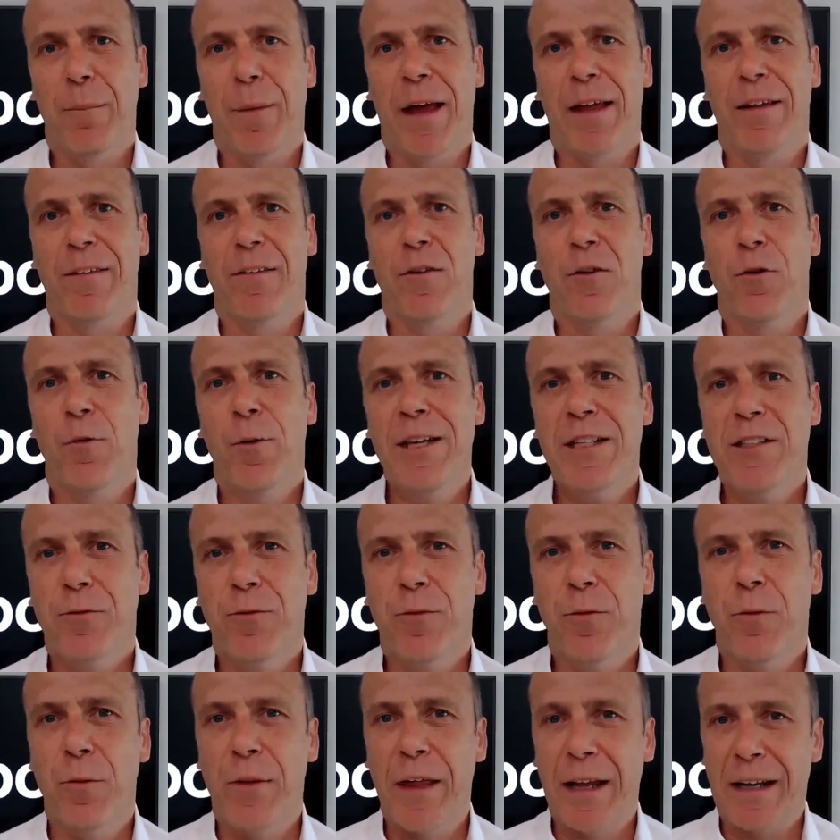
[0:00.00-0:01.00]
And the
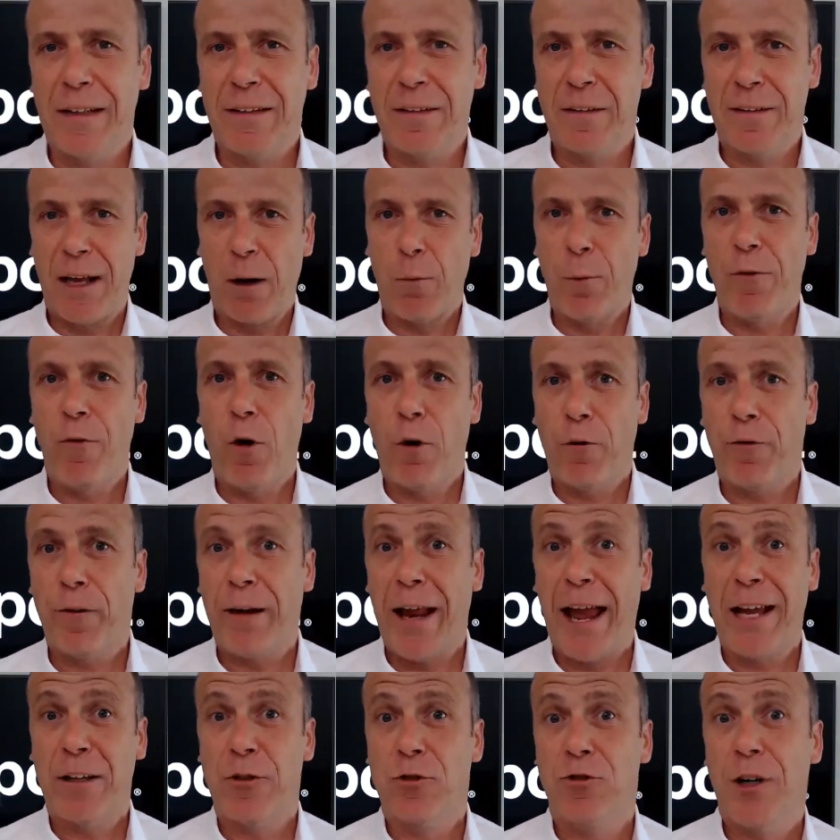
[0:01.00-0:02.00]
reason that we've
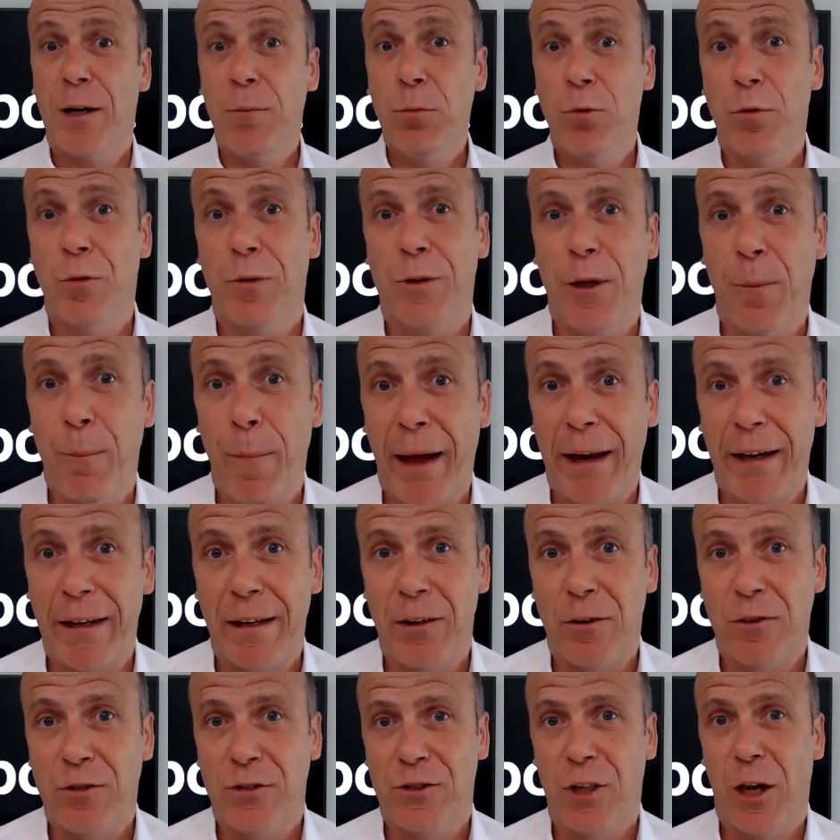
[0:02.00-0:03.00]
often had trouble
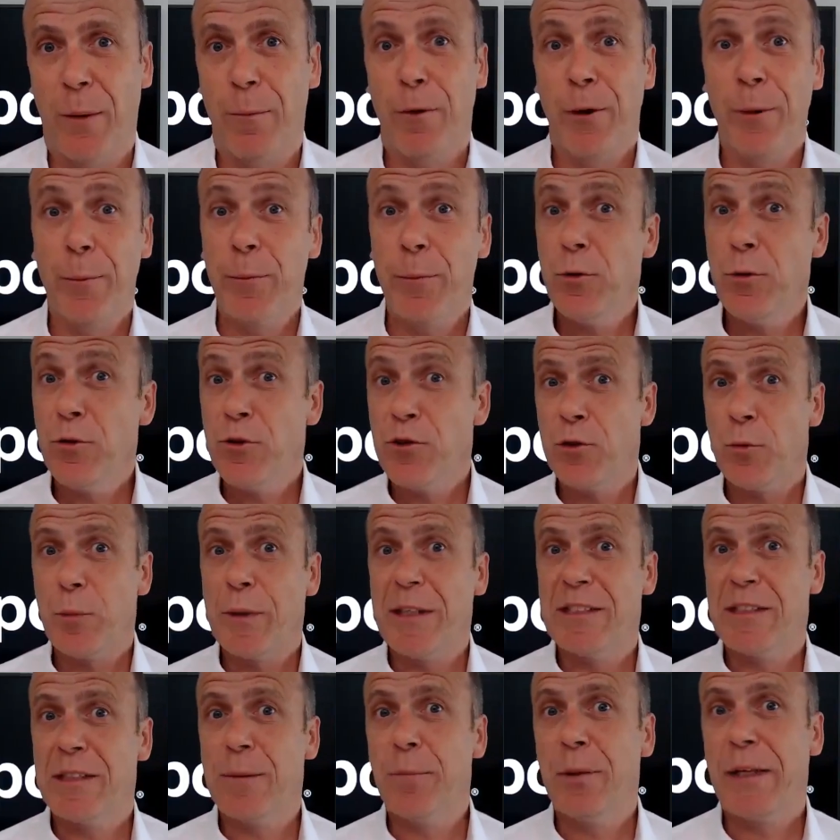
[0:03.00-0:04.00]
combating cybercriminals is we
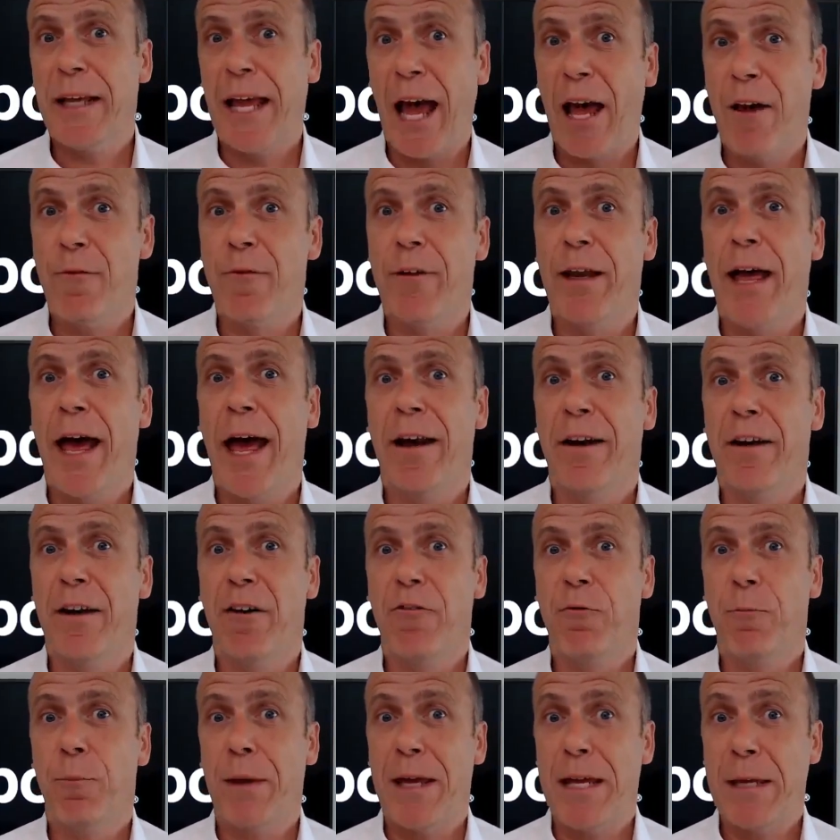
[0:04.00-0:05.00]
simply haven't had
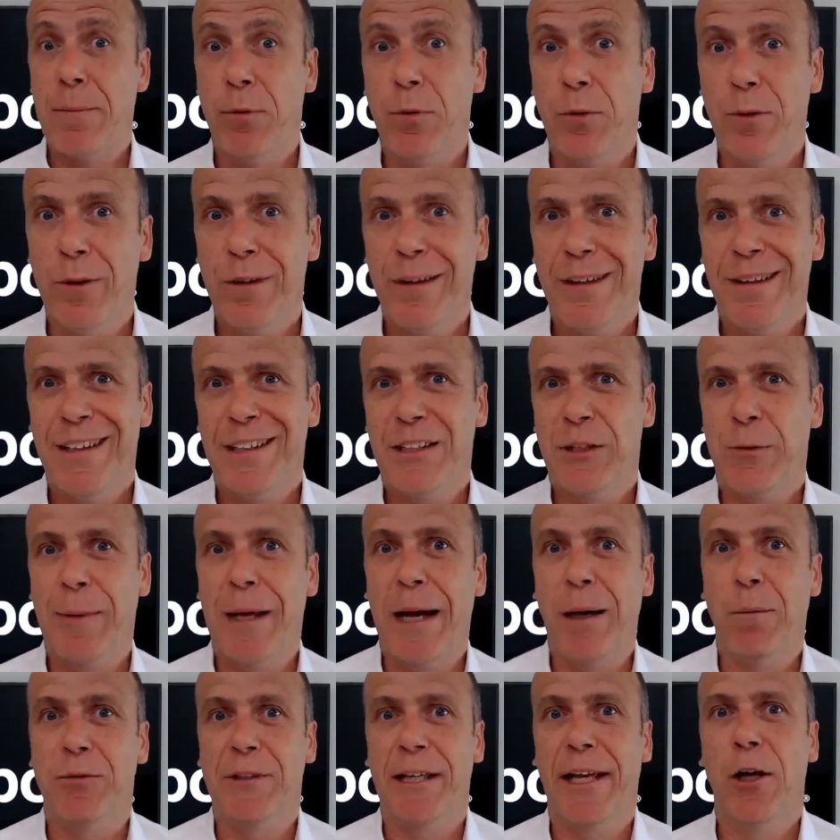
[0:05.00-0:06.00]
enough people to be
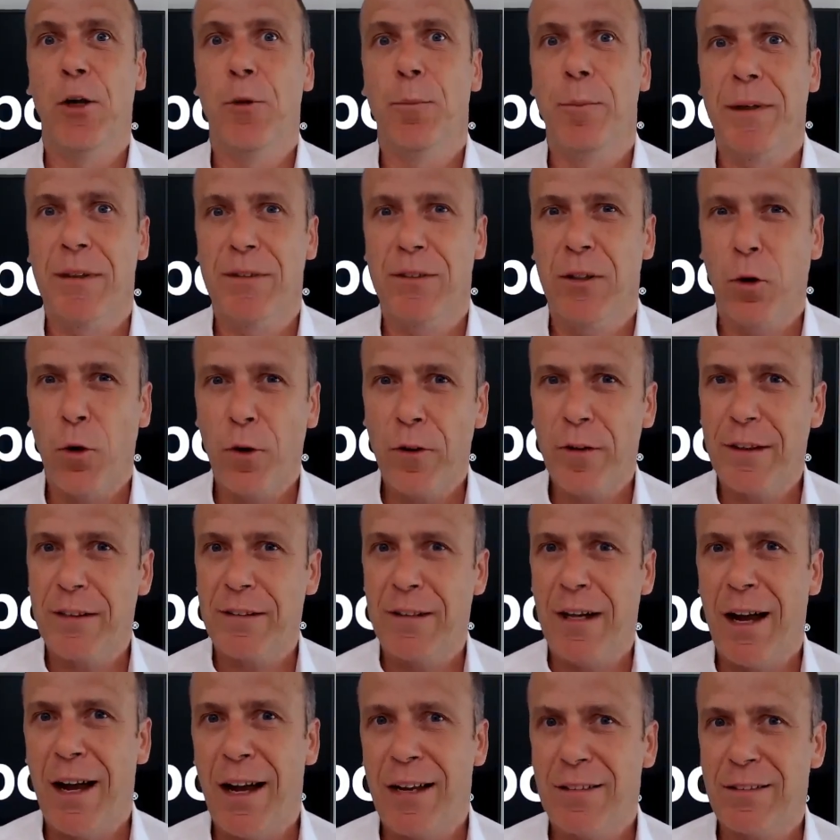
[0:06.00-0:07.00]
able to help us. A lot of the
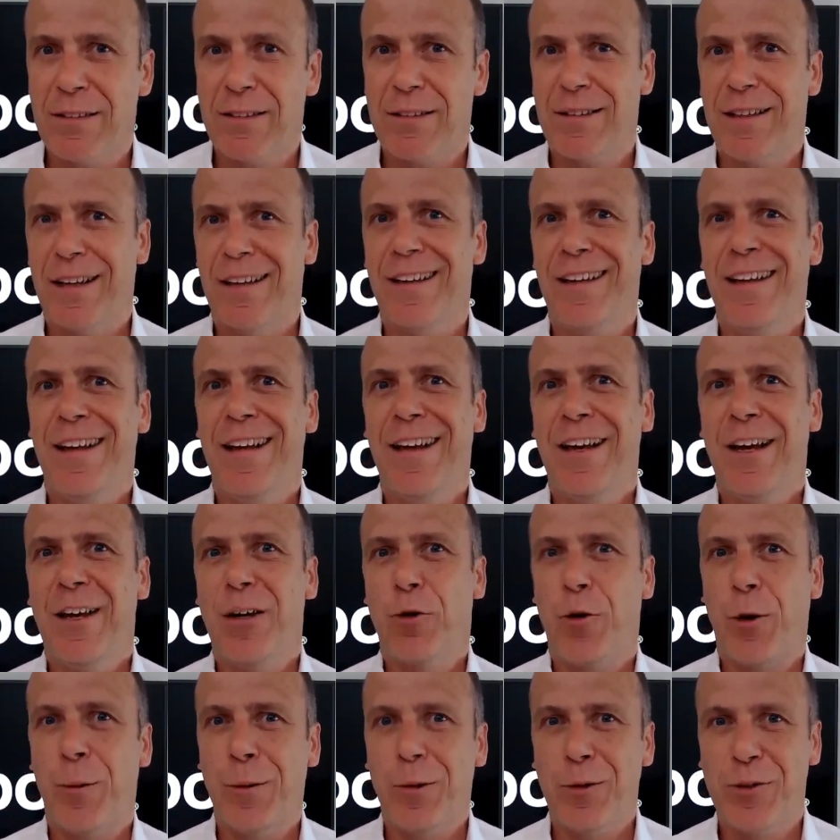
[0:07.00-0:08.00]
tasks that
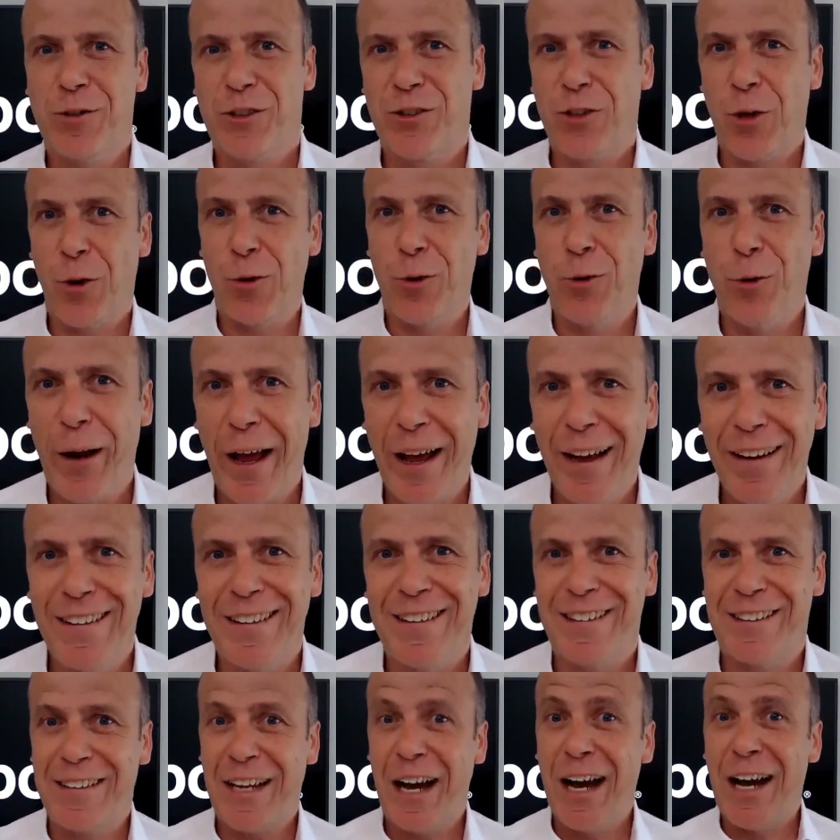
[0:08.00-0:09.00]
criminals are so good at
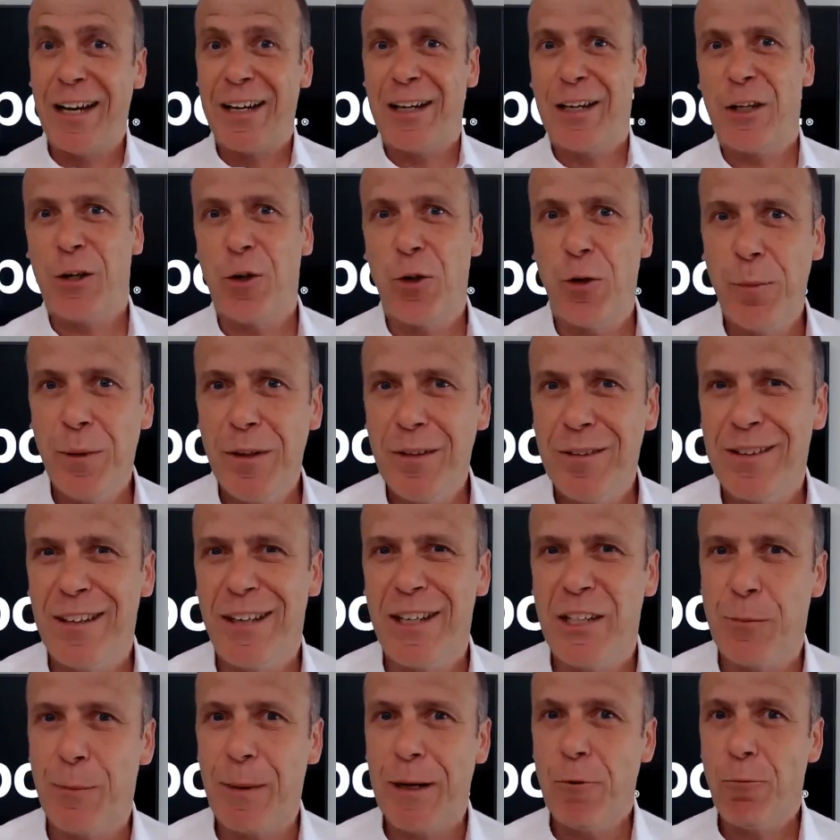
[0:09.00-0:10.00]
is targeting humans, and
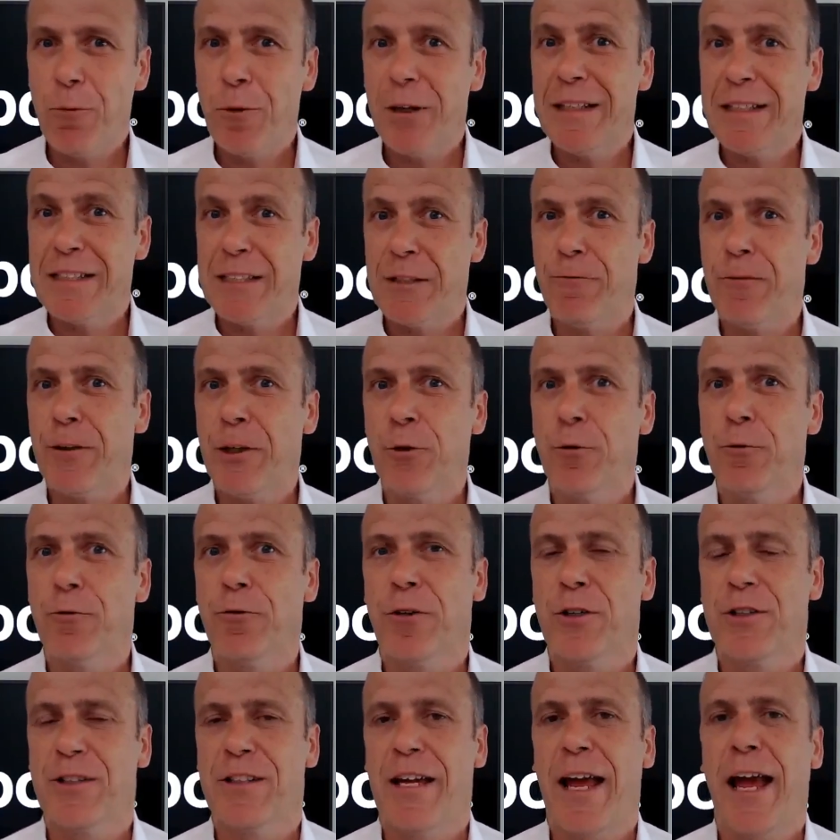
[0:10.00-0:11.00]
it's been really difficult
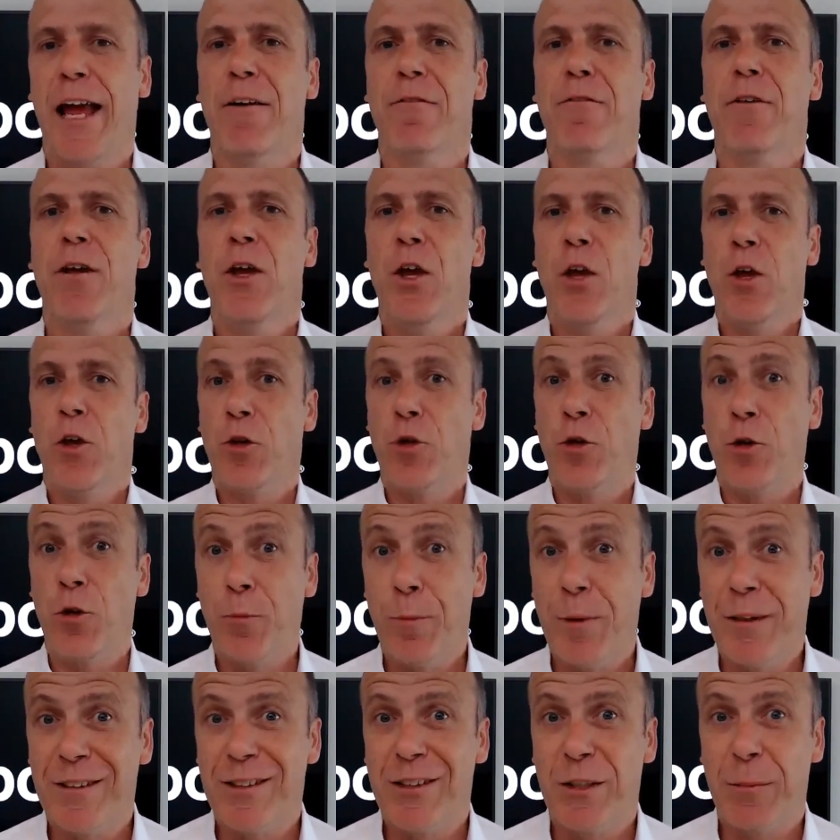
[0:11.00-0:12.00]
for us to have
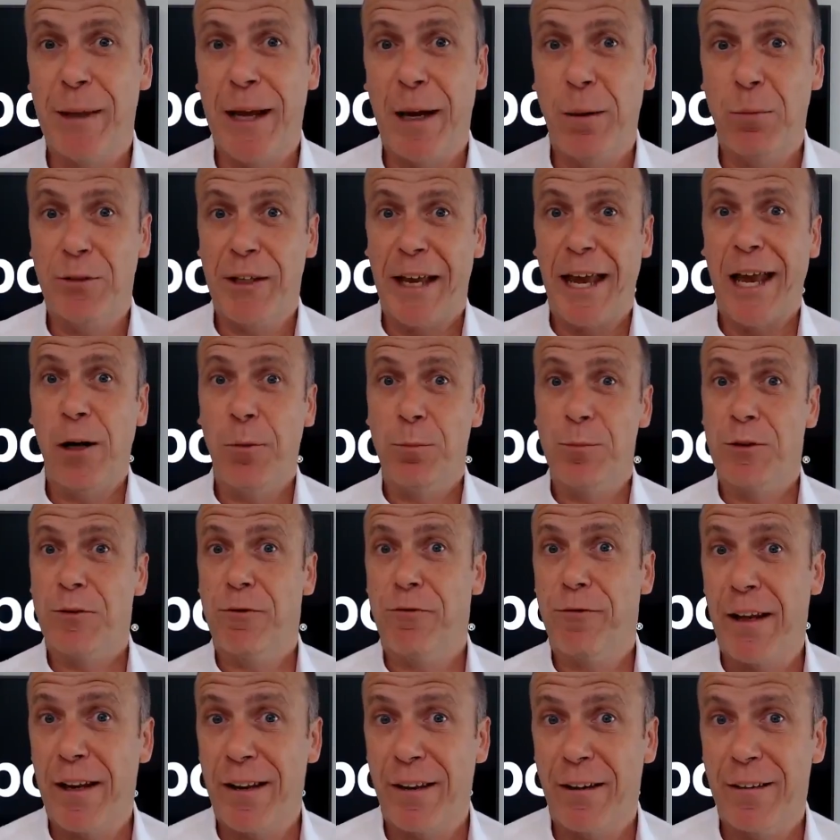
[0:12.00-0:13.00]
humans to be able to help
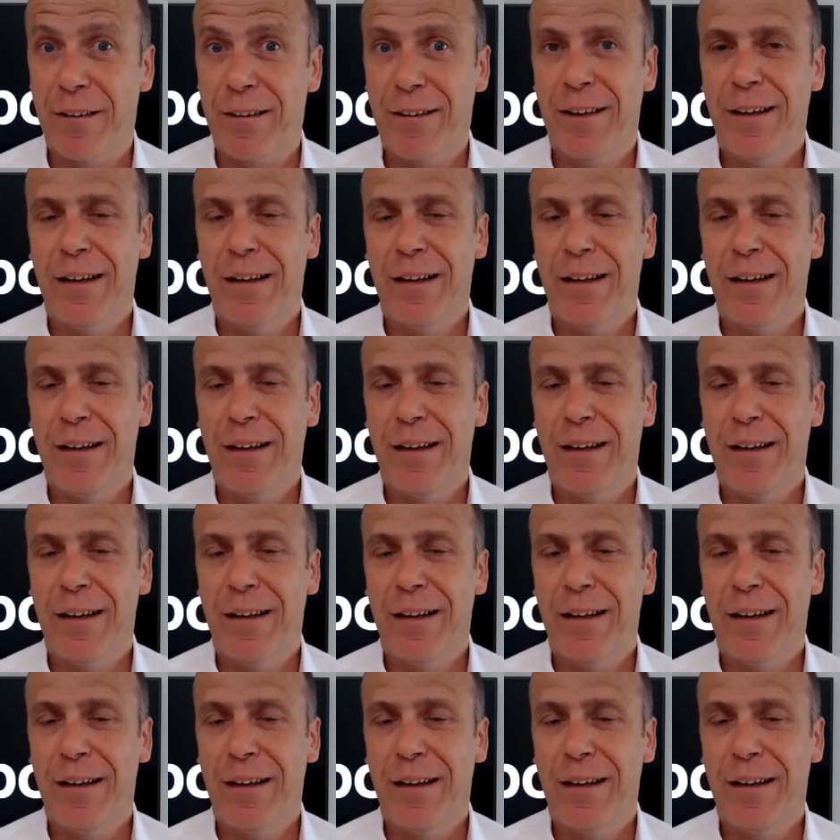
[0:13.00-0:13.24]
defend.